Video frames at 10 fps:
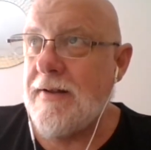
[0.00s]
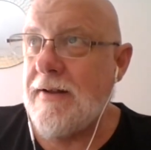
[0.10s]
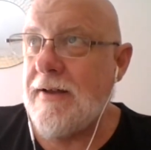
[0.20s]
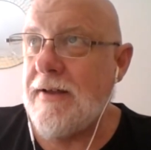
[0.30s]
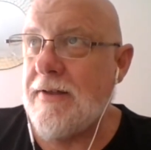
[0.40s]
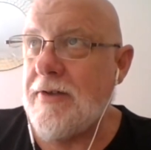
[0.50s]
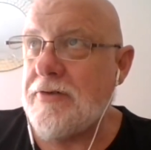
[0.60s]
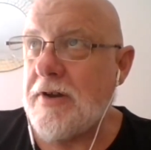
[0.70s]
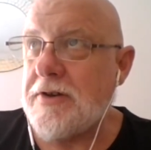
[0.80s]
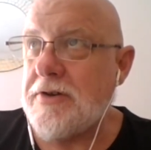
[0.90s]
They
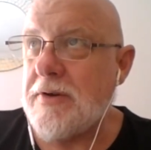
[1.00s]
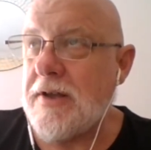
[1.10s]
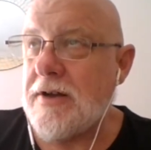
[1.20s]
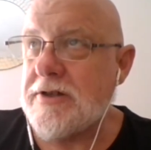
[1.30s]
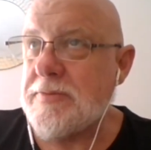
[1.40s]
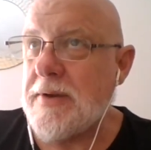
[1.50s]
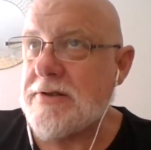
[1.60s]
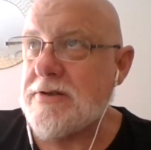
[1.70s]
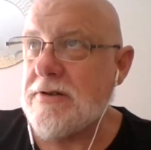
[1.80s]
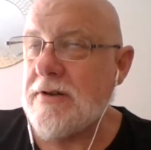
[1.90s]
tried to do a Young
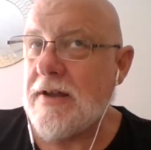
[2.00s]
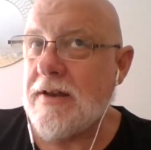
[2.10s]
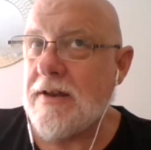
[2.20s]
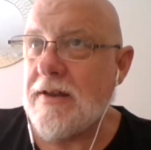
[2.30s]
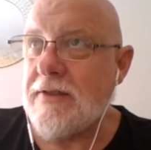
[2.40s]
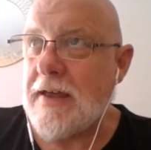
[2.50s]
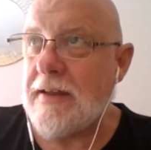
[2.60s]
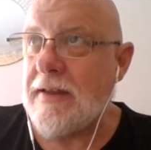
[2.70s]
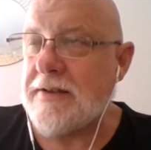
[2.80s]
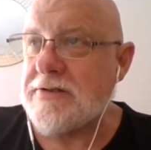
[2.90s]
Spencer, and
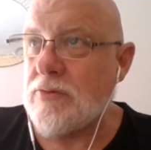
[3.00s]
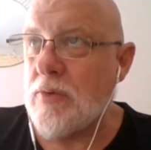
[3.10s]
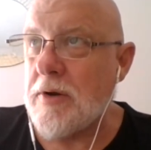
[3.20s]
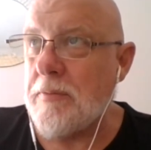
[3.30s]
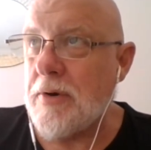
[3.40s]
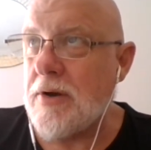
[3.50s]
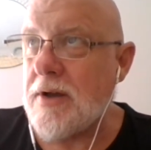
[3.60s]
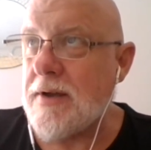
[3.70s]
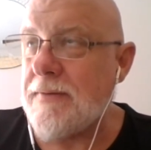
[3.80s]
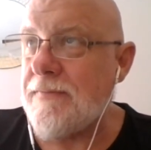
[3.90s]
that lasted one
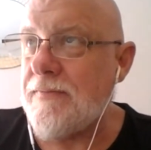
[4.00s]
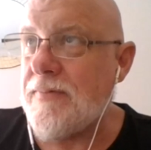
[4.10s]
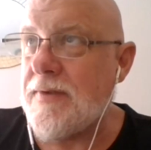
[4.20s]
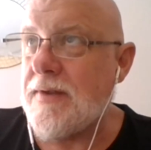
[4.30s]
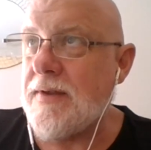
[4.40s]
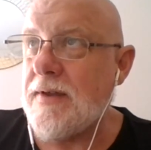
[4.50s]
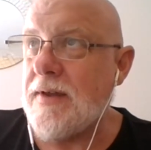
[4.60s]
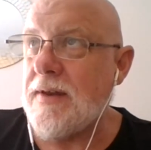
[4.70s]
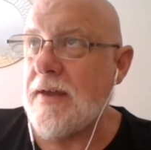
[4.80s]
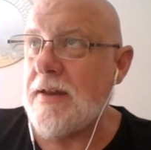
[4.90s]
book
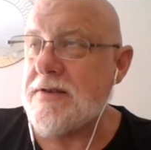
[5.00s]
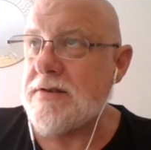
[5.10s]
in the 80s.